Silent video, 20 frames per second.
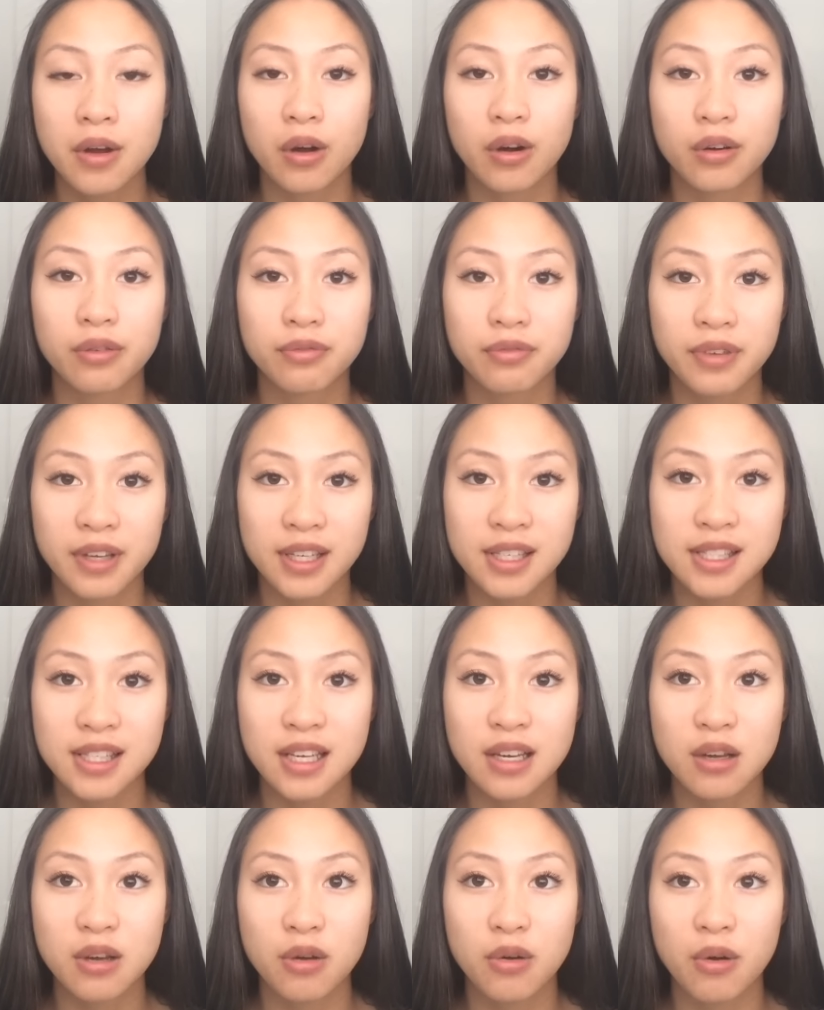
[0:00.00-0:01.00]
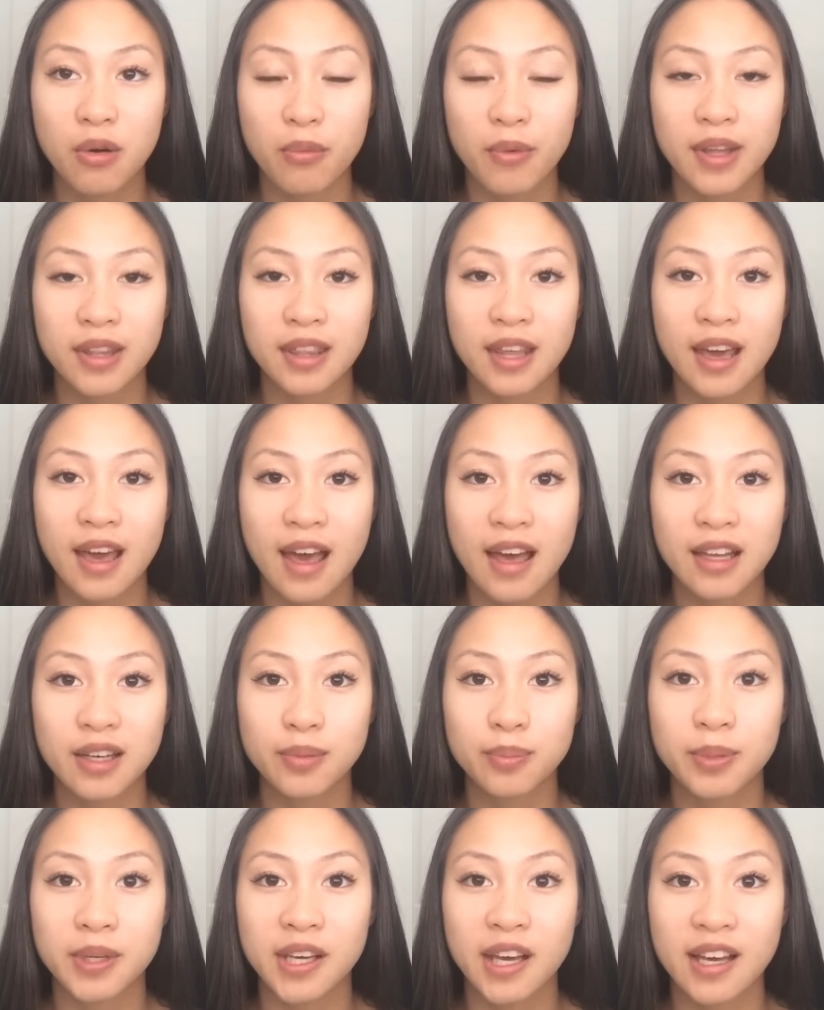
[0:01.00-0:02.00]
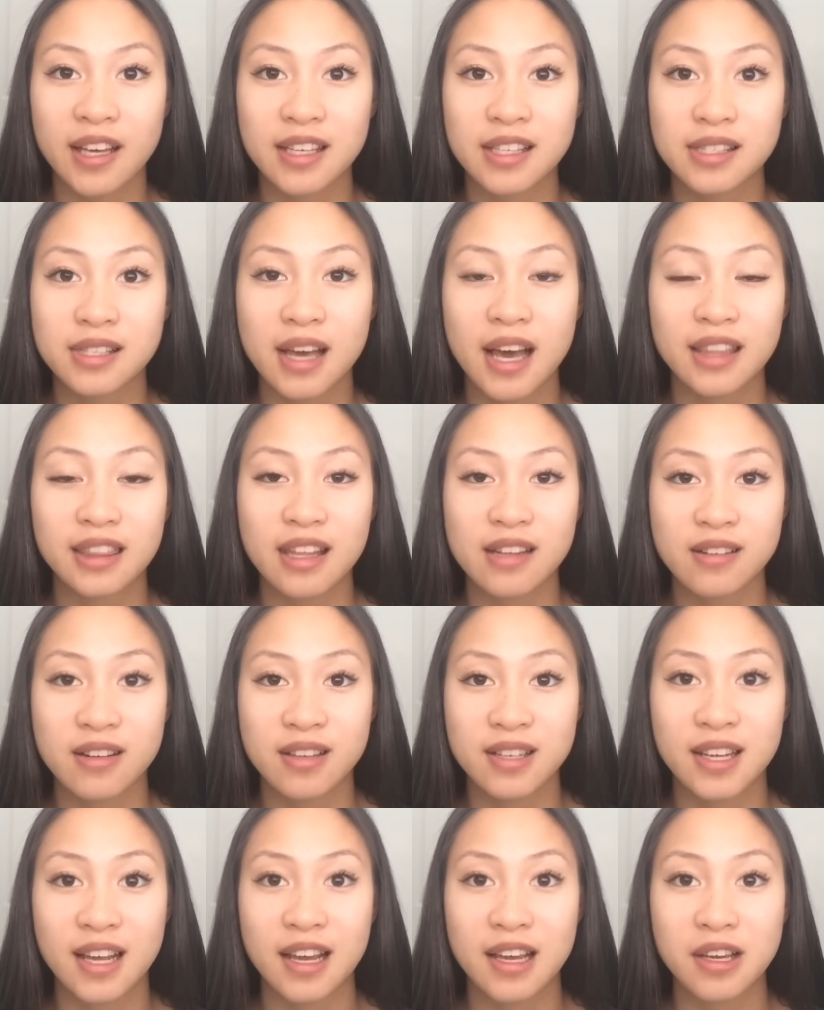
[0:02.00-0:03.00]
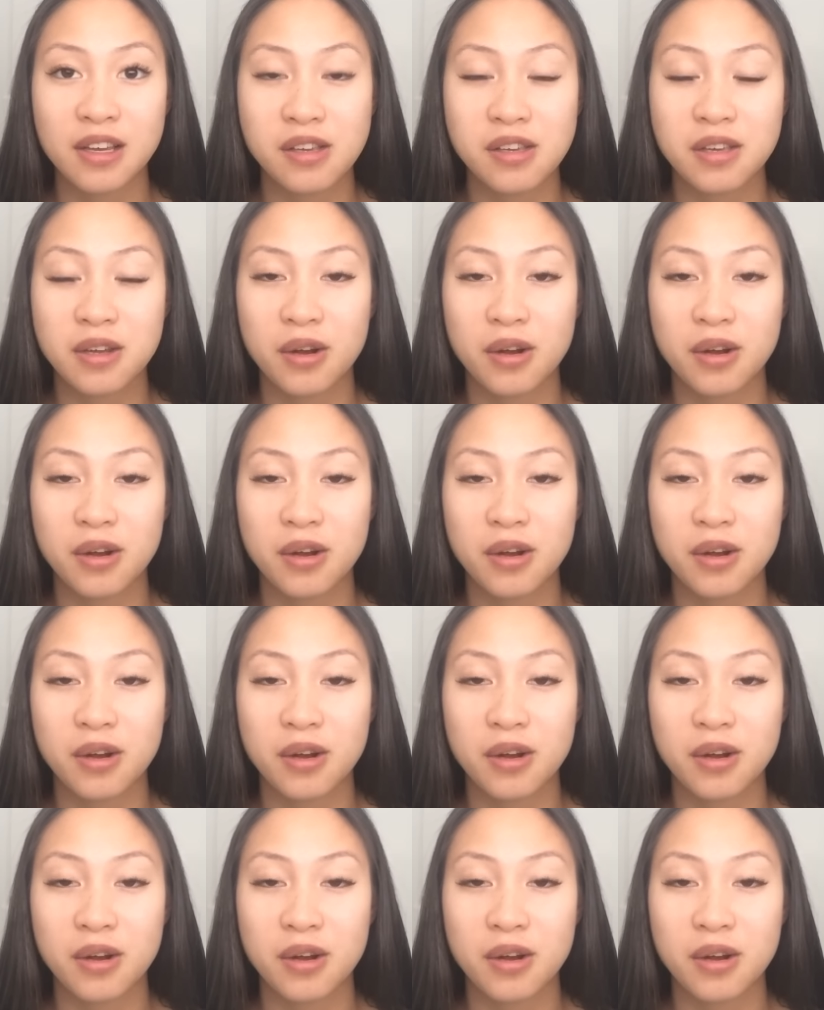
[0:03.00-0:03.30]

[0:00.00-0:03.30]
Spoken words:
or fix it when they end, because at the end of the day,